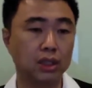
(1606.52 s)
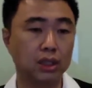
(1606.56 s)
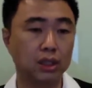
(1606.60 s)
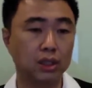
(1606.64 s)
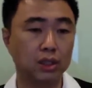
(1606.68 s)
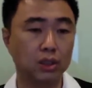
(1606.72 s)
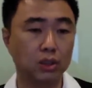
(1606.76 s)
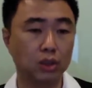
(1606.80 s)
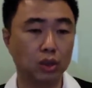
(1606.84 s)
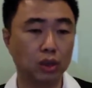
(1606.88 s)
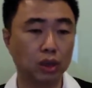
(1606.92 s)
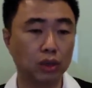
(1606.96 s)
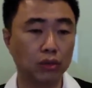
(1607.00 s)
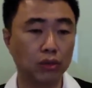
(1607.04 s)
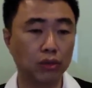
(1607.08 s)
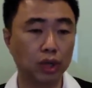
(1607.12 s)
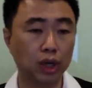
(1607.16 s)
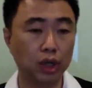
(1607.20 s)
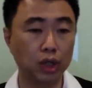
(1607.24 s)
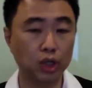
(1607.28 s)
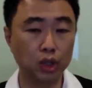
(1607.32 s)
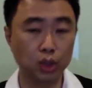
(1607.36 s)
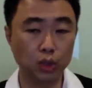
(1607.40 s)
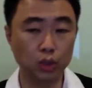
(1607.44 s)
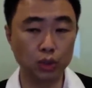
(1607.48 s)
So if you
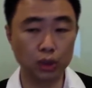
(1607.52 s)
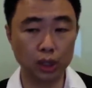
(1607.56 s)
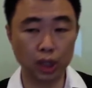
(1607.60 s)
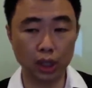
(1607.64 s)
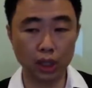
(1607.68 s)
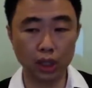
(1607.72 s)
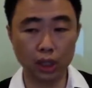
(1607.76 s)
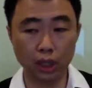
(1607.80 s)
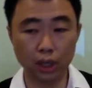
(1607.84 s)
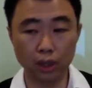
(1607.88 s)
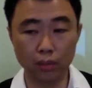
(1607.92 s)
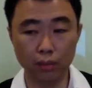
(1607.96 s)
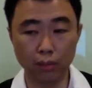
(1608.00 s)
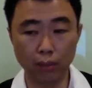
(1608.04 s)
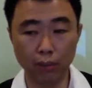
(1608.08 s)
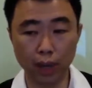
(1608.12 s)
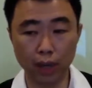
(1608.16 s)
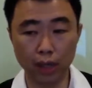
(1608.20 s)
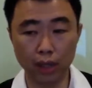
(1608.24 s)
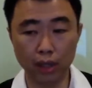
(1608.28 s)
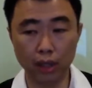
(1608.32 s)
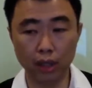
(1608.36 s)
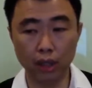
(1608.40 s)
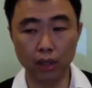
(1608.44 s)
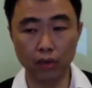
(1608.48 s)
are using third
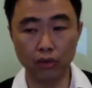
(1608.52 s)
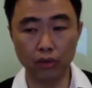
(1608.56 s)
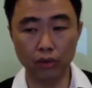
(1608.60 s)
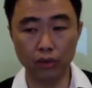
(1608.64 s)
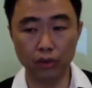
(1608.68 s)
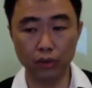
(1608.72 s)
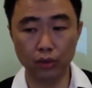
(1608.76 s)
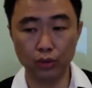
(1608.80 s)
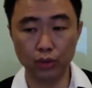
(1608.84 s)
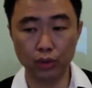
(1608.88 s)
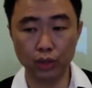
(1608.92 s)
party or you're